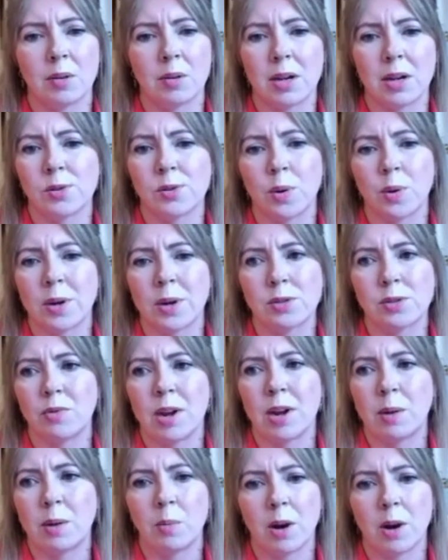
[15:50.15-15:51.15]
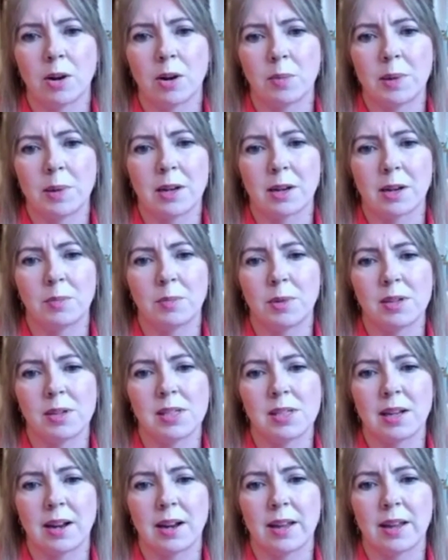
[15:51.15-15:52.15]
is always really welcome in a
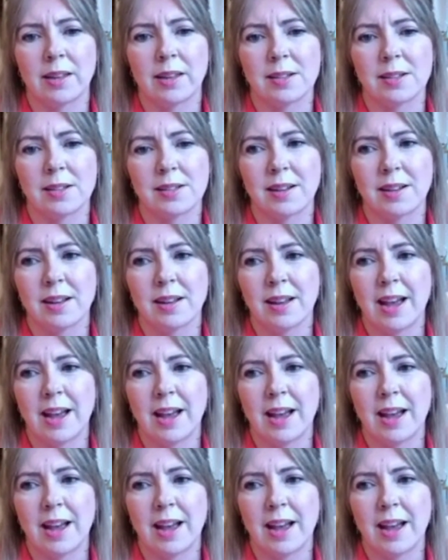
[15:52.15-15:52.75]
community like this.